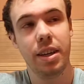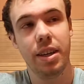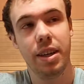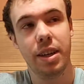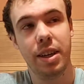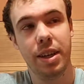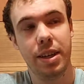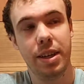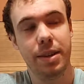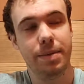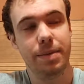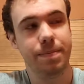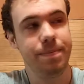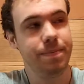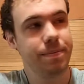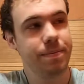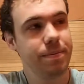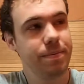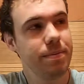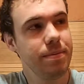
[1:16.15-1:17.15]
But,
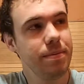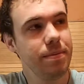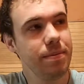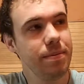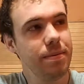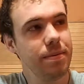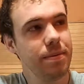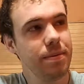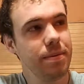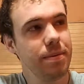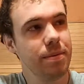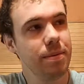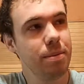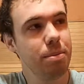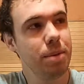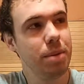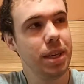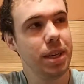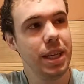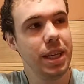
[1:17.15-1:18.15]

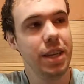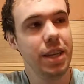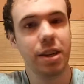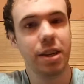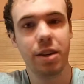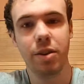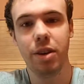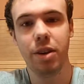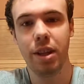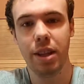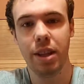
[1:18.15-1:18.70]
a